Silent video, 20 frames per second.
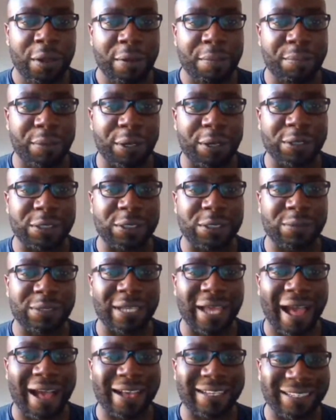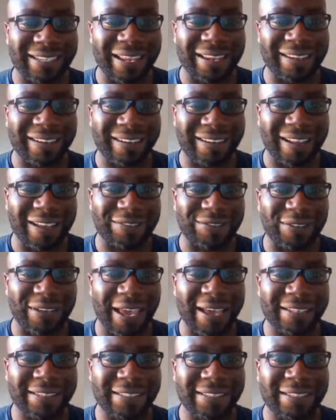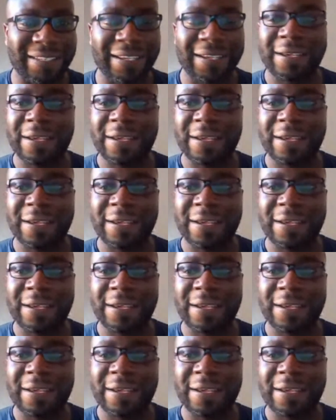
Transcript: because there was an accidental clash of heads.